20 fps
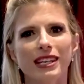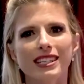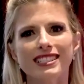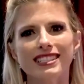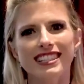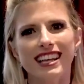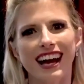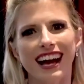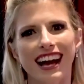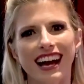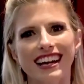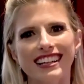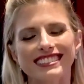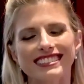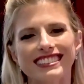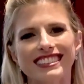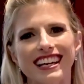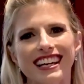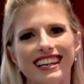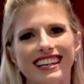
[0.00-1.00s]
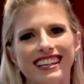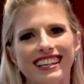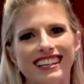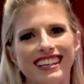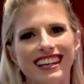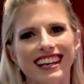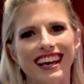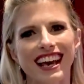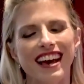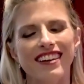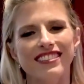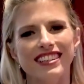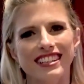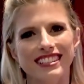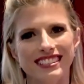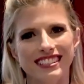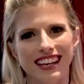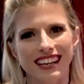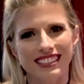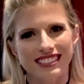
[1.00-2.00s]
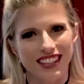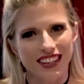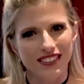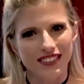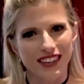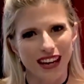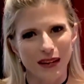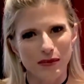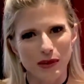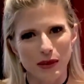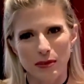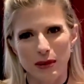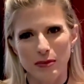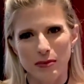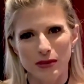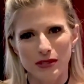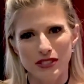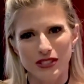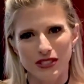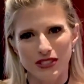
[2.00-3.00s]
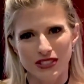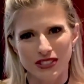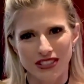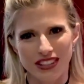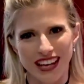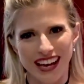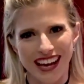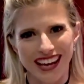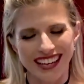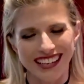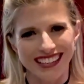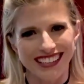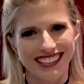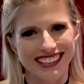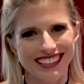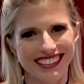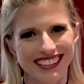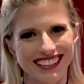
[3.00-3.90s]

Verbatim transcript: What's that? It's like having sex off camera. People still do that.